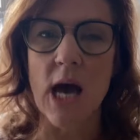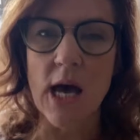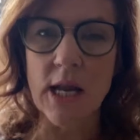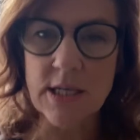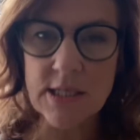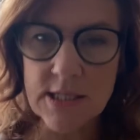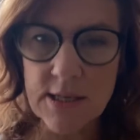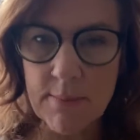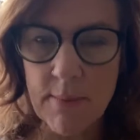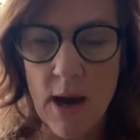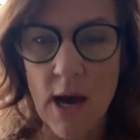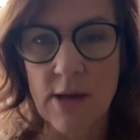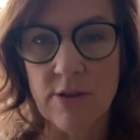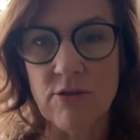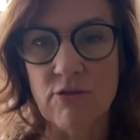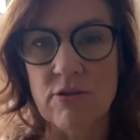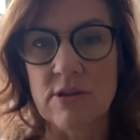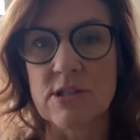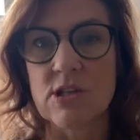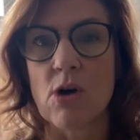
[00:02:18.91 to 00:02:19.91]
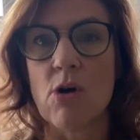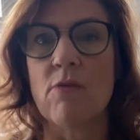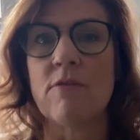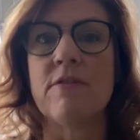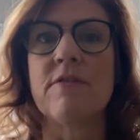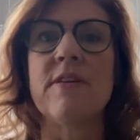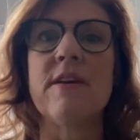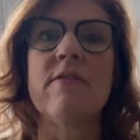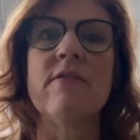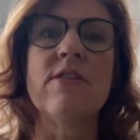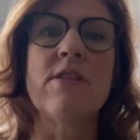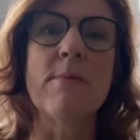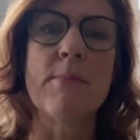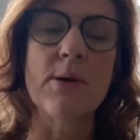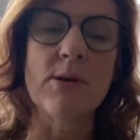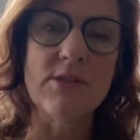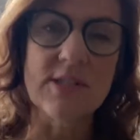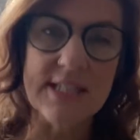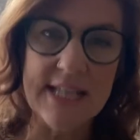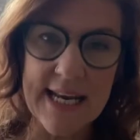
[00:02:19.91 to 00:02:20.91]
undermine the resolve of even the
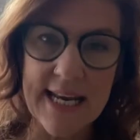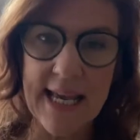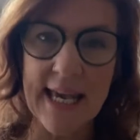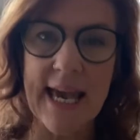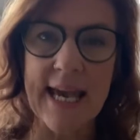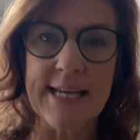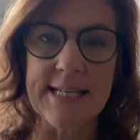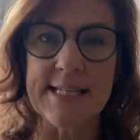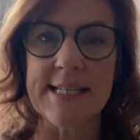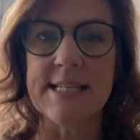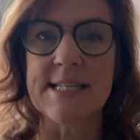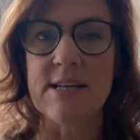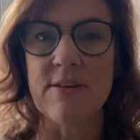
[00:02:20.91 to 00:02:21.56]
most dedicated,